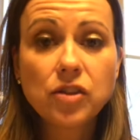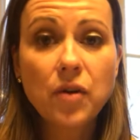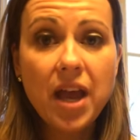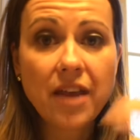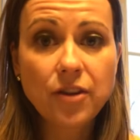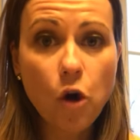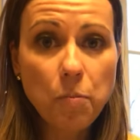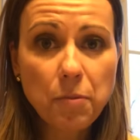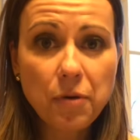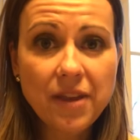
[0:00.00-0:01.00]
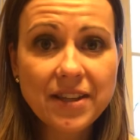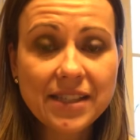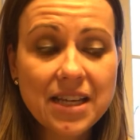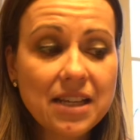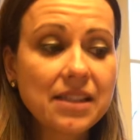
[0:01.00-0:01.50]
So I had the open
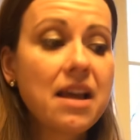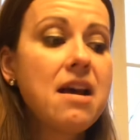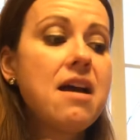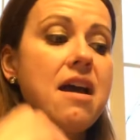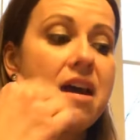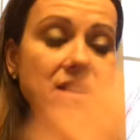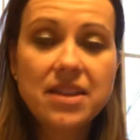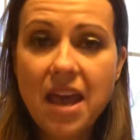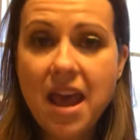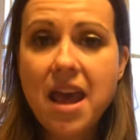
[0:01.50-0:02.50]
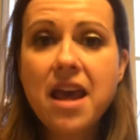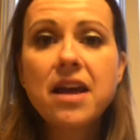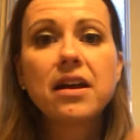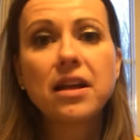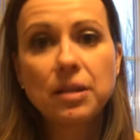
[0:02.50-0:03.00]
parentheses, and then the
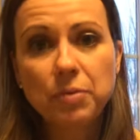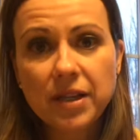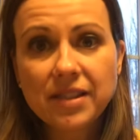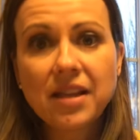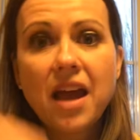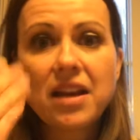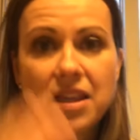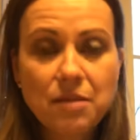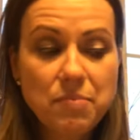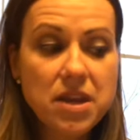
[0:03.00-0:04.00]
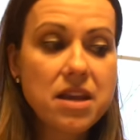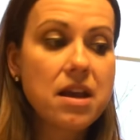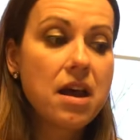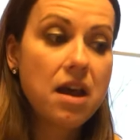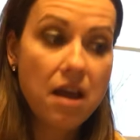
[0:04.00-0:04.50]
A, and the plus sign, and the
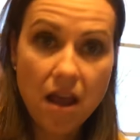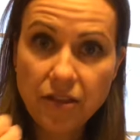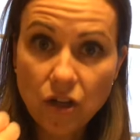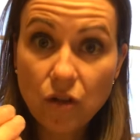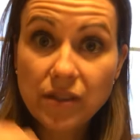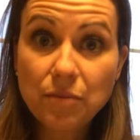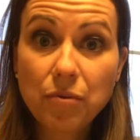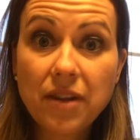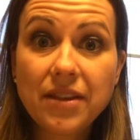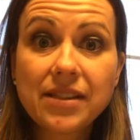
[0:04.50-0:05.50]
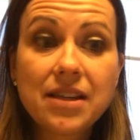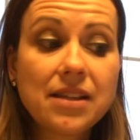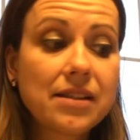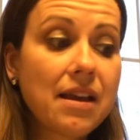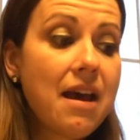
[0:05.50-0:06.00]
B, and the closing
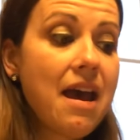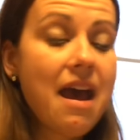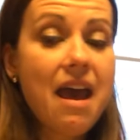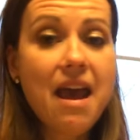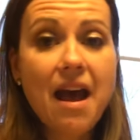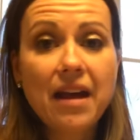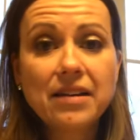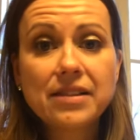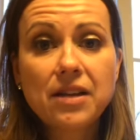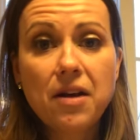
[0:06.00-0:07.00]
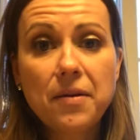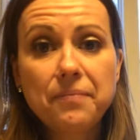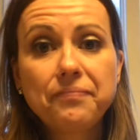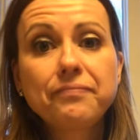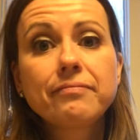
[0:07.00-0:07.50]
parentheses, and
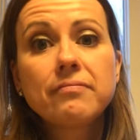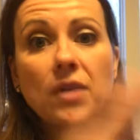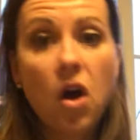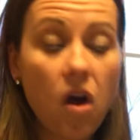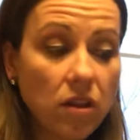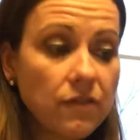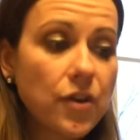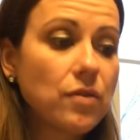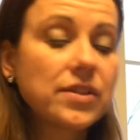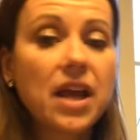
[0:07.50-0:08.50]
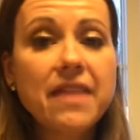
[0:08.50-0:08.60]
all of those.